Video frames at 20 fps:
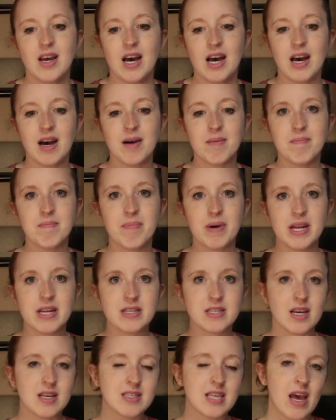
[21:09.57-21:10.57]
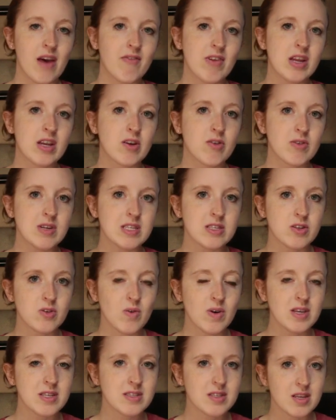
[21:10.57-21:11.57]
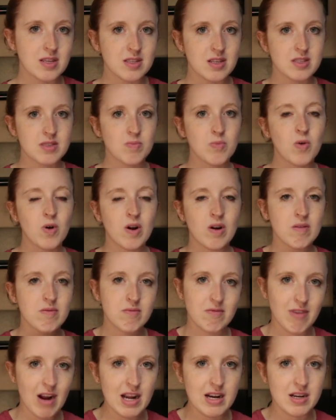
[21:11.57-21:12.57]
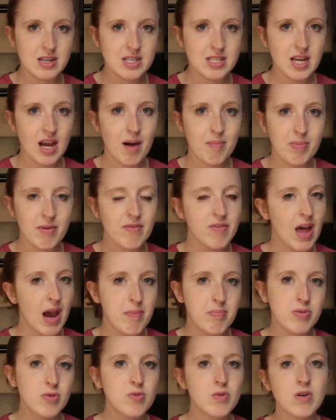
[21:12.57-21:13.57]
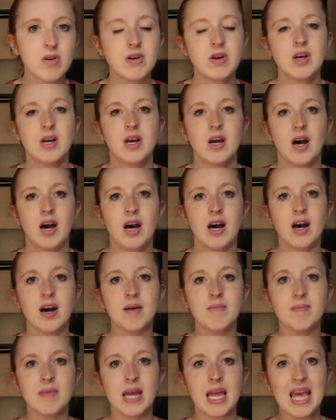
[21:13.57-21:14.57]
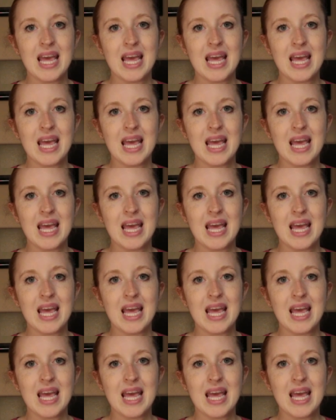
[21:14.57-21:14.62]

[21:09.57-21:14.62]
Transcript: um, but it does have increased noise because it's more right on top of that pool um,